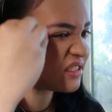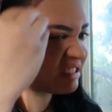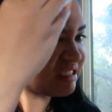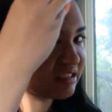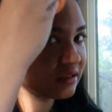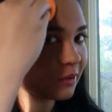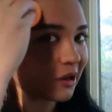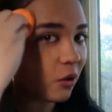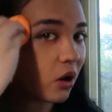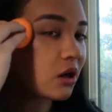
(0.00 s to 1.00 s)
oof
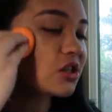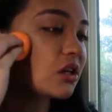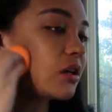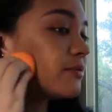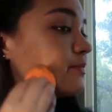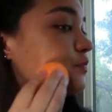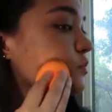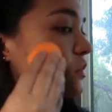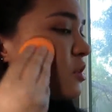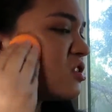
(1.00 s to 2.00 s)
about watching it,
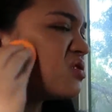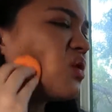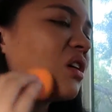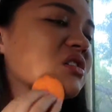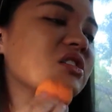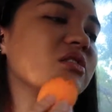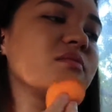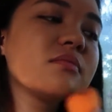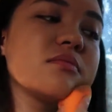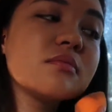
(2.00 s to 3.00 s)
just watch it.
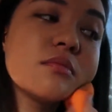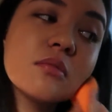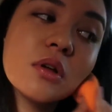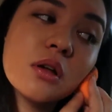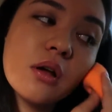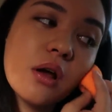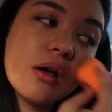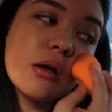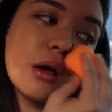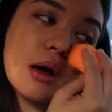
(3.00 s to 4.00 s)

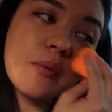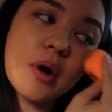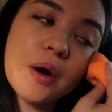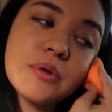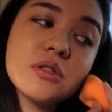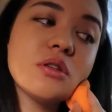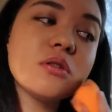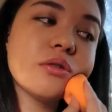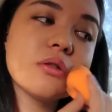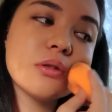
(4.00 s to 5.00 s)
I promise
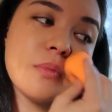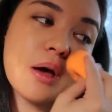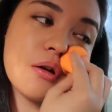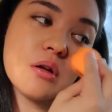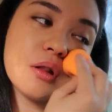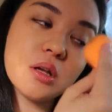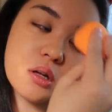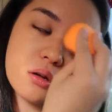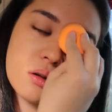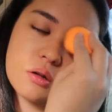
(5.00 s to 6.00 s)
you, it's better
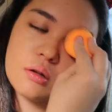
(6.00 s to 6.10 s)
than